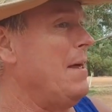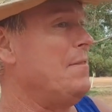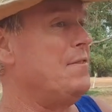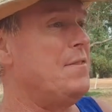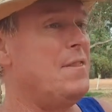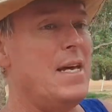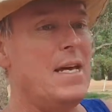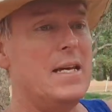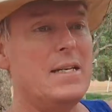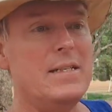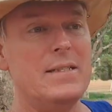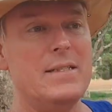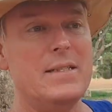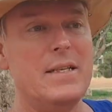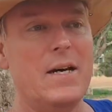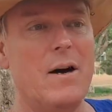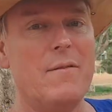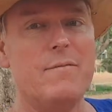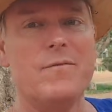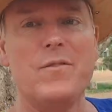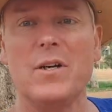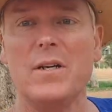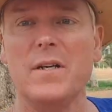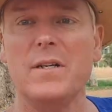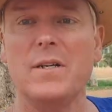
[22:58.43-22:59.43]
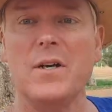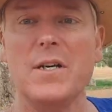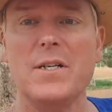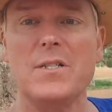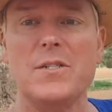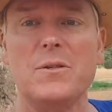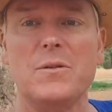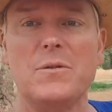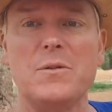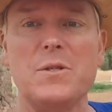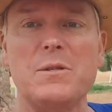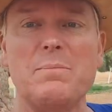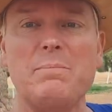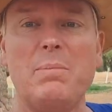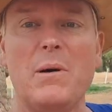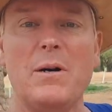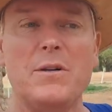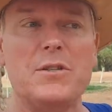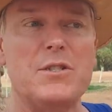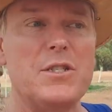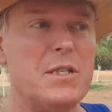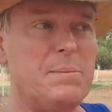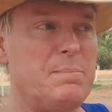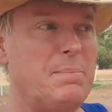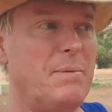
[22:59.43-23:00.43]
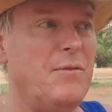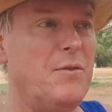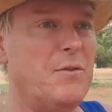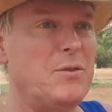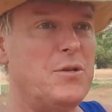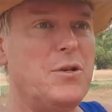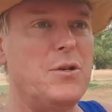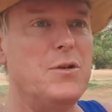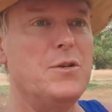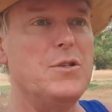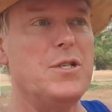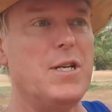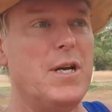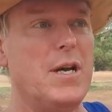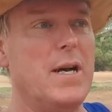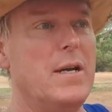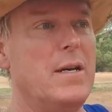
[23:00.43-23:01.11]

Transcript: And then I've got a nice little spot just before Touge